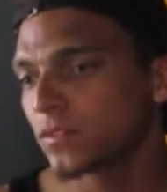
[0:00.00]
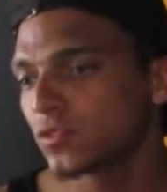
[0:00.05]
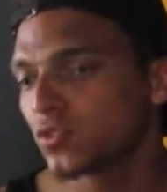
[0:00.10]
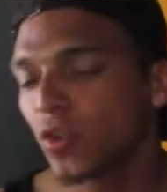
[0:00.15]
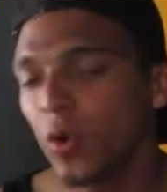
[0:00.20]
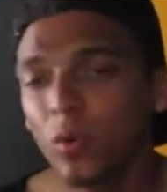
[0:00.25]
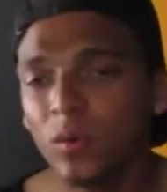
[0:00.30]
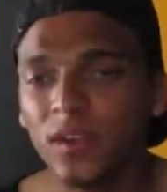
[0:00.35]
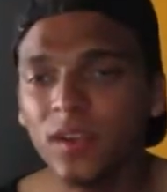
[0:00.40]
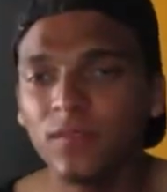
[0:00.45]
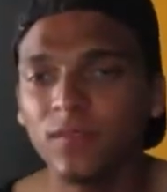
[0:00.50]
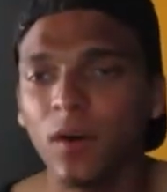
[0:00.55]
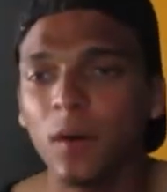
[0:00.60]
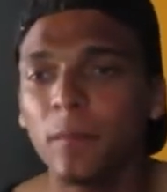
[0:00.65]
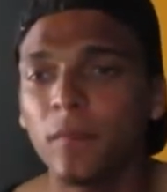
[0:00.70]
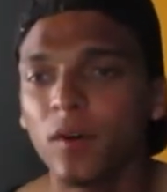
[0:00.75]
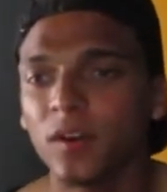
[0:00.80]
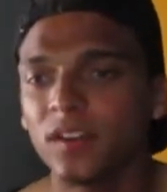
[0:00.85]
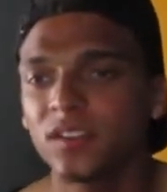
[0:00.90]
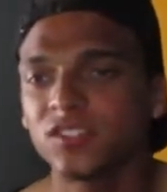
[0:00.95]
don't give
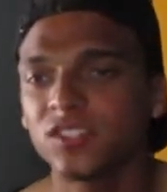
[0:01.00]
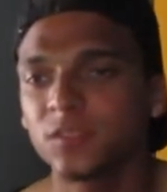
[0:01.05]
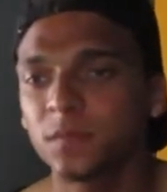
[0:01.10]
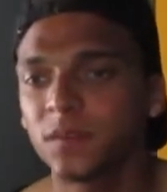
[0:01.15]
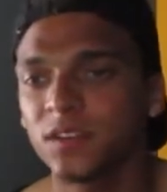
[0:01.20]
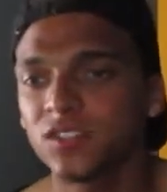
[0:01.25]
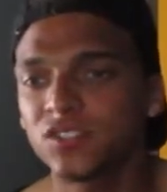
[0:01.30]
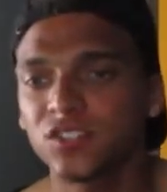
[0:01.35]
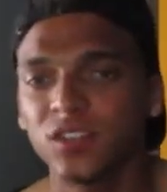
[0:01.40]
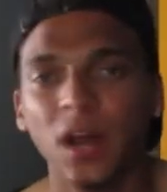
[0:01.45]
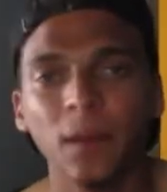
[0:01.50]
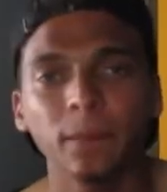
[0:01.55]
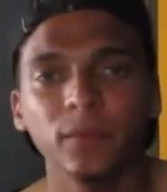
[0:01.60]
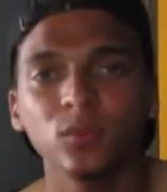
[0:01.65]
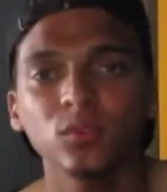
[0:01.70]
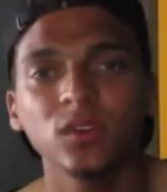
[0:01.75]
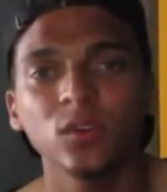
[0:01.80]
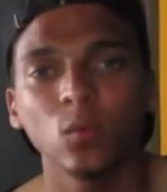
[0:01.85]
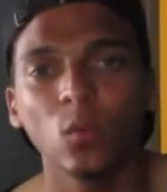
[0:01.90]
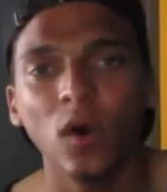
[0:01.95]
up on it just because you're not
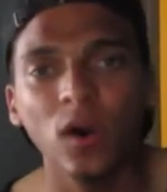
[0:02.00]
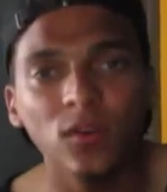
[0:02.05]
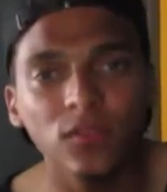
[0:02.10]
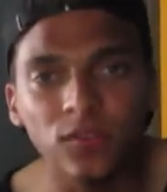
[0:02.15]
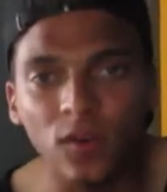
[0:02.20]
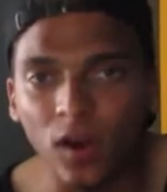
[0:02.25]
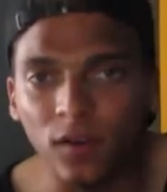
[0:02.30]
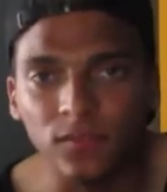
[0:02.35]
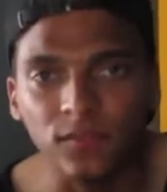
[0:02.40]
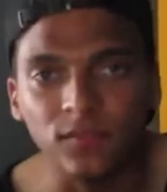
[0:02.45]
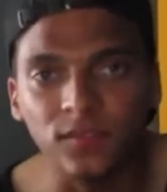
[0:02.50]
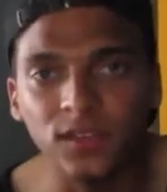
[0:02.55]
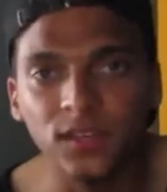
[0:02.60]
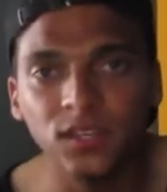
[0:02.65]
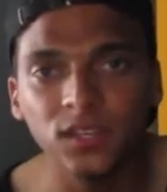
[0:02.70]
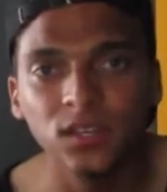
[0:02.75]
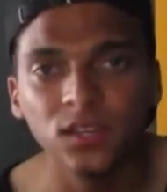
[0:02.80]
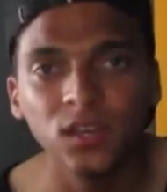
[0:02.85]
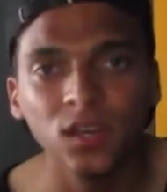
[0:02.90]
building wealth off of it.